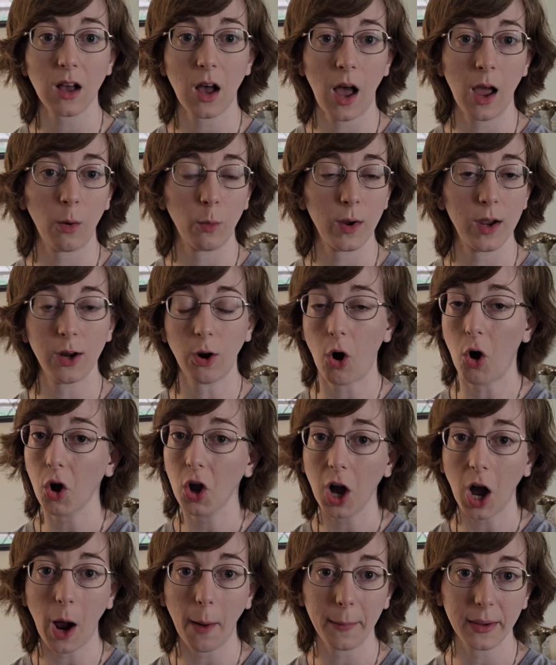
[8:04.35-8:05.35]
I read all
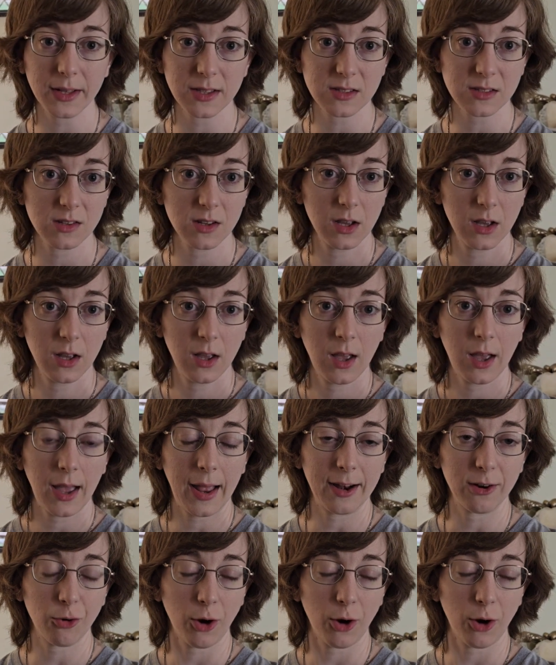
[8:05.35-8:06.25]
comments and